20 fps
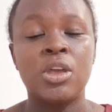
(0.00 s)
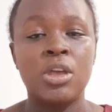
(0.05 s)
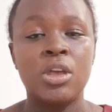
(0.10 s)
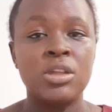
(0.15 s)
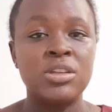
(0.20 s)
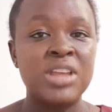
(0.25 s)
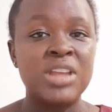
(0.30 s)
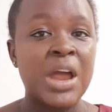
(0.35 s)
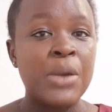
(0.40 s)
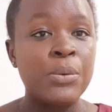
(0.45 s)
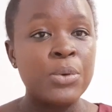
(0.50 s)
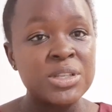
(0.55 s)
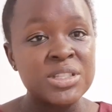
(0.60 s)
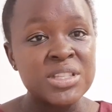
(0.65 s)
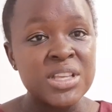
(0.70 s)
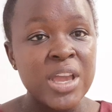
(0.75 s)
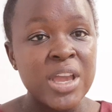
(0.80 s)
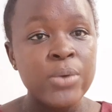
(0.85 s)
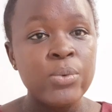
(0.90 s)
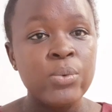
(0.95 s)
Their
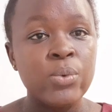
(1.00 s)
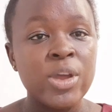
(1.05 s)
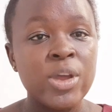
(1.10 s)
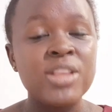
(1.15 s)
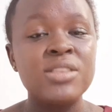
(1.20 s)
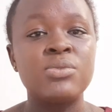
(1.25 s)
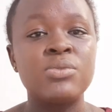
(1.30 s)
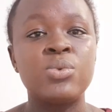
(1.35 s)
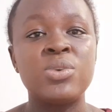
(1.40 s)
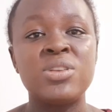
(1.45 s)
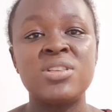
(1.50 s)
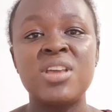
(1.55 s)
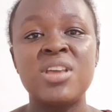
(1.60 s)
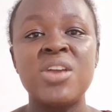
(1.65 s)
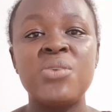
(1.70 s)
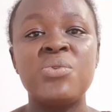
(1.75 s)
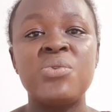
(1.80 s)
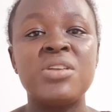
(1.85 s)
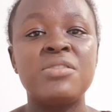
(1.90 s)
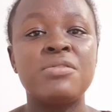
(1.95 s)
return rate
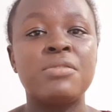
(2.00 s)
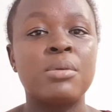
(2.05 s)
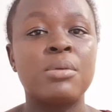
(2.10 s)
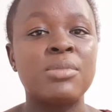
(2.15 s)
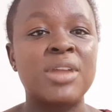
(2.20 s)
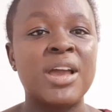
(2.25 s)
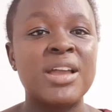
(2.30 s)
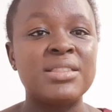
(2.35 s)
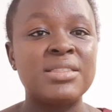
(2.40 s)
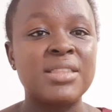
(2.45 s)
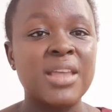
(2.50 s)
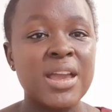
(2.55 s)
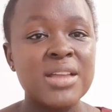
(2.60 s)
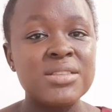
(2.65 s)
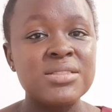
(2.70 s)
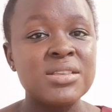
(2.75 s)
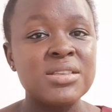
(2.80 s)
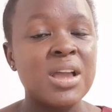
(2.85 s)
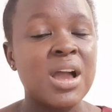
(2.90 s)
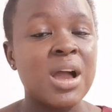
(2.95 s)
from like
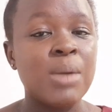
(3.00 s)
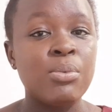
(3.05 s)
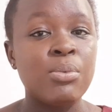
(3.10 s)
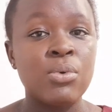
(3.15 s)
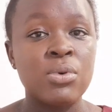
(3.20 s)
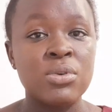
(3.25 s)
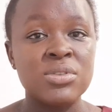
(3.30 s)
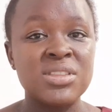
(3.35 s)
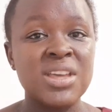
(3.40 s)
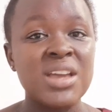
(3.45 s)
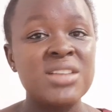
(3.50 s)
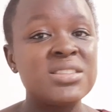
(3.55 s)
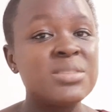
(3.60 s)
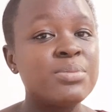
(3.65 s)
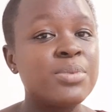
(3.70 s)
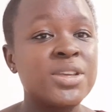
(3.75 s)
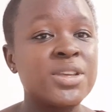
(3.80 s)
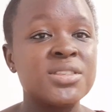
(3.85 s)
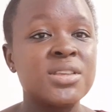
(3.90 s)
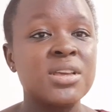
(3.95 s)

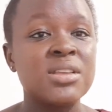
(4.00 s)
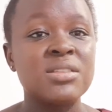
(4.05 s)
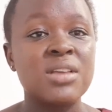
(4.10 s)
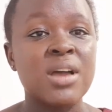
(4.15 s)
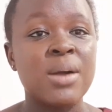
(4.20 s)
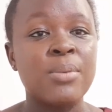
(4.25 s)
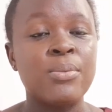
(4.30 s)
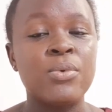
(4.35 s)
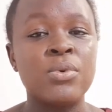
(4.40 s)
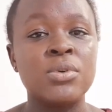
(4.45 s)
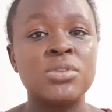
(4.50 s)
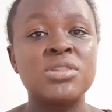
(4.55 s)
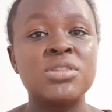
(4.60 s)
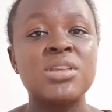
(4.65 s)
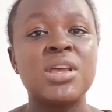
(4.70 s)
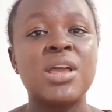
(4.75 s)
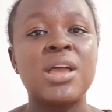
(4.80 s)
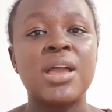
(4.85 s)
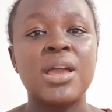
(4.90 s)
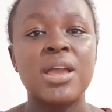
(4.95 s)
30% upwards
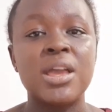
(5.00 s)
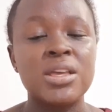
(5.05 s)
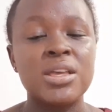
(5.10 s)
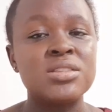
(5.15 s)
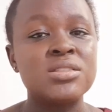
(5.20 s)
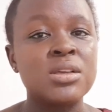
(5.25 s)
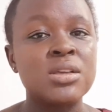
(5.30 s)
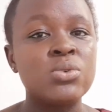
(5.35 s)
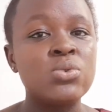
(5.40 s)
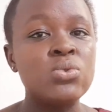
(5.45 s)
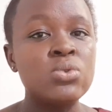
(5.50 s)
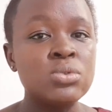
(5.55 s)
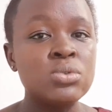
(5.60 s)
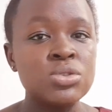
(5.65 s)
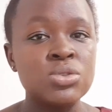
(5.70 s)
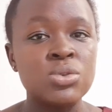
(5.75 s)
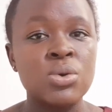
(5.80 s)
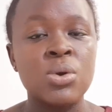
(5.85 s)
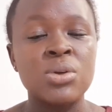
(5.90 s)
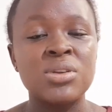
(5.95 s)
is a good
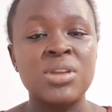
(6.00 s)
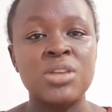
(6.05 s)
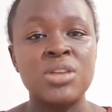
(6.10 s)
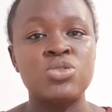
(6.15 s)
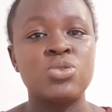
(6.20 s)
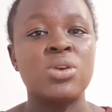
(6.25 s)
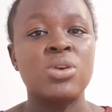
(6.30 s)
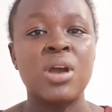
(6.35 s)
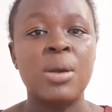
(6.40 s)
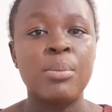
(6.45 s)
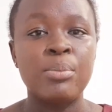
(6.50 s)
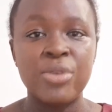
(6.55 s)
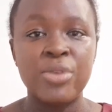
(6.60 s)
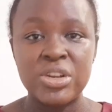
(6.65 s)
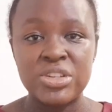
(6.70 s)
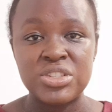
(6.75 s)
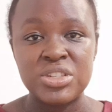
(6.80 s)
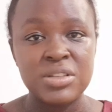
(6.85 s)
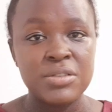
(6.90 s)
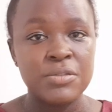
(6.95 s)
store that you can
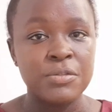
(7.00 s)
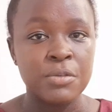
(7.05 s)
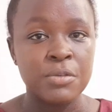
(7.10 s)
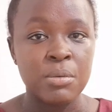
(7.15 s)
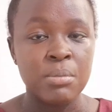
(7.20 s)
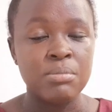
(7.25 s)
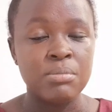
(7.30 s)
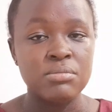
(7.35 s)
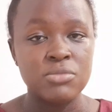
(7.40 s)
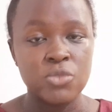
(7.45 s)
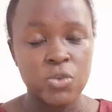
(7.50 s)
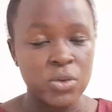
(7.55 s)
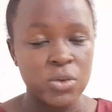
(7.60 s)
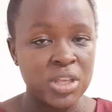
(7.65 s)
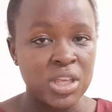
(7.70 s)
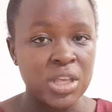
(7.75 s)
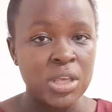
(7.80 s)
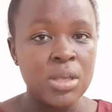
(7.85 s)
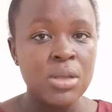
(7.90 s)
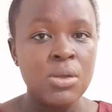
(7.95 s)
purchase from.
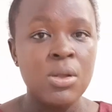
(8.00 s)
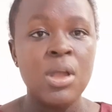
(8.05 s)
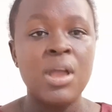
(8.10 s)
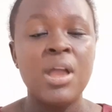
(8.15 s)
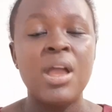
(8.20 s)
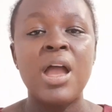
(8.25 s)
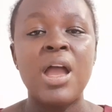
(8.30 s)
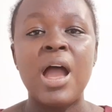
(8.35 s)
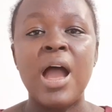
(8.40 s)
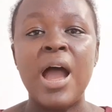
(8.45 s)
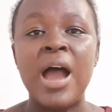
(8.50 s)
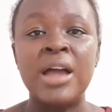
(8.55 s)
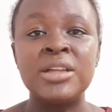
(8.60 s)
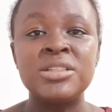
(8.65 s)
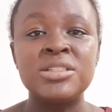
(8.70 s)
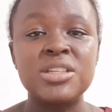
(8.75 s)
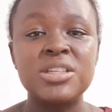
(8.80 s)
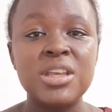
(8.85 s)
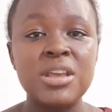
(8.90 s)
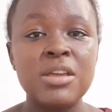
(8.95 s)
Okay, and
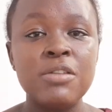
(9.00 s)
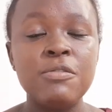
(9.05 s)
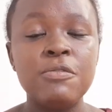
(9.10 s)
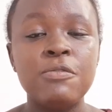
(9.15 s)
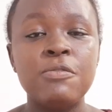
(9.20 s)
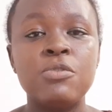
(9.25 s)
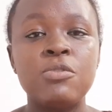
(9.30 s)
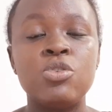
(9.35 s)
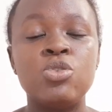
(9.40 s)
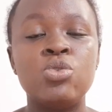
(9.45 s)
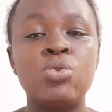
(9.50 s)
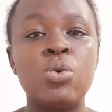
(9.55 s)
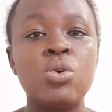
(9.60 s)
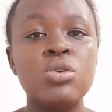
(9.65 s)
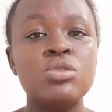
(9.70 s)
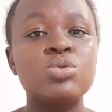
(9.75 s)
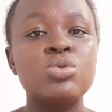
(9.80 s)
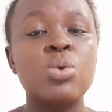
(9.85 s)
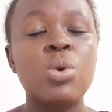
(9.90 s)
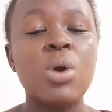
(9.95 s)
if you
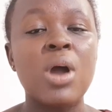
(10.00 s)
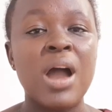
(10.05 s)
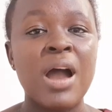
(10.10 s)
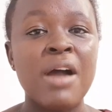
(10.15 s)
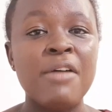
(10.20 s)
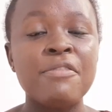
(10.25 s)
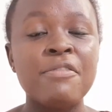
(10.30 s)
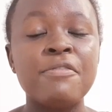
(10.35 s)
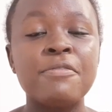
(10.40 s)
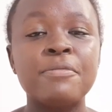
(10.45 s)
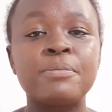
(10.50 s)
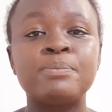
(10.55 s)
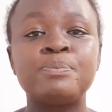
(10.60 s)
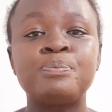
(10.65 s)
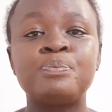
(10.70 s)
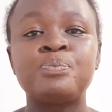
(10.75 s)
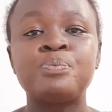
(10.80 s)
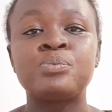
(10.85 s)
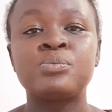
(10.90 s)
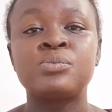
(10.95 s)
also have
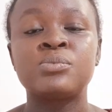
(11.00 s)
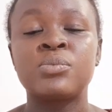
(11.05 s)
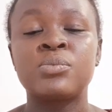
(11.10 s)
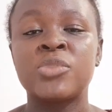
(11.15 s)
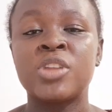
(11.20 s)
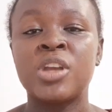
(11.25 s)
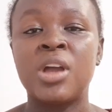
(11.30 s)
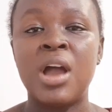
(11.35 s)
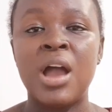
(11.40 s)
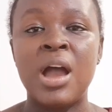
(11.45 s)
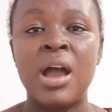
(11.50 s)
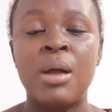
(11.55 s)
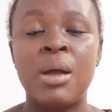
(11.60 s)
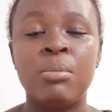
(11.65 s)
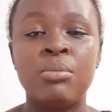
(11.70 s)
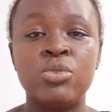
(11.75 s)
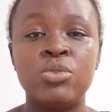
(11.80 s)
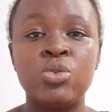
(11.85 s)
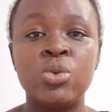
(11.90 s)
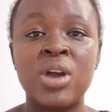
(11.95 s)

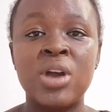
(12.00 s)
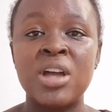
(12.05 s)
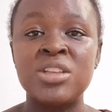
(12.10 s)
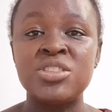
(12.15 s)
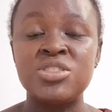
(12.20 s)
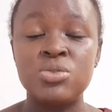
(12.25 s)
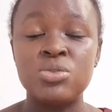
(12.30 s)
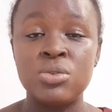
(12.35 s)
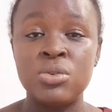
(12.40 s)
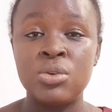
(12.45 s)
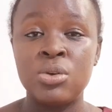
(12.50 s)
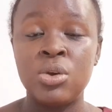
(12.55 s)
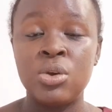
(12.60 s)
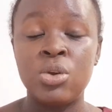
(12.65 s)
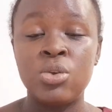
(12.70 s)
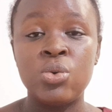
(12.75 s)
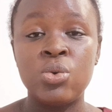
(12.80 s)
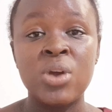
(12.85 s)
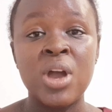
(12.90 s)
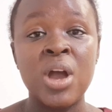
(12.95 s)
you can
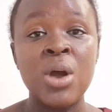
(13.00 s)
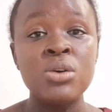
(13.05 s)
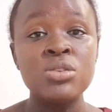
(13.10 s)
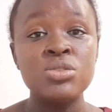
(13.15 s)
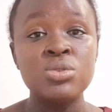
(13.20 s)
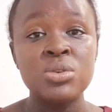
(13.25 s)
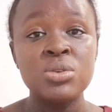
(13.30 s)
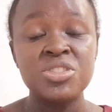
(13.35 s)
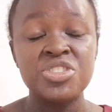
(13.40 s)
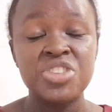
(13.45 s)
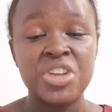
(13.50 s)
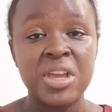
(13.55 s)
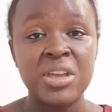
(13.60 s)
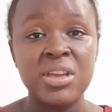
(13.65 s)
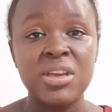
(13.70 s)
also check